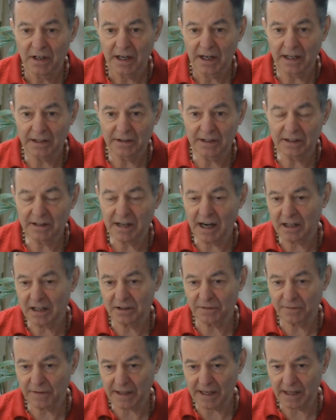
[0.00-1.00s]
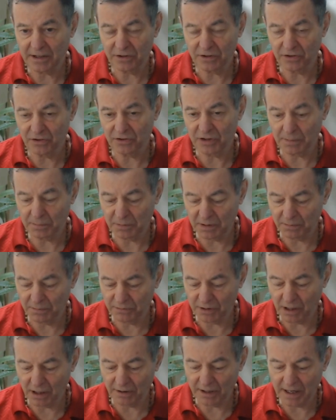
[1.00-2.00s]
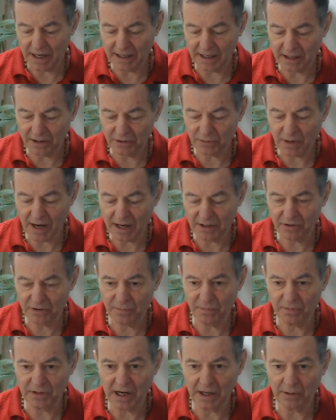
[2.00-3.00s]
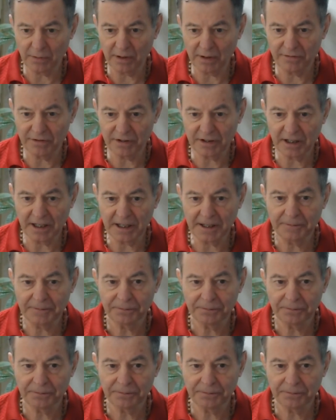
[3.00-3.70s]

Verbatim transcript: And detoxification symptoms are headaches, rash, diarrhea, fatigue.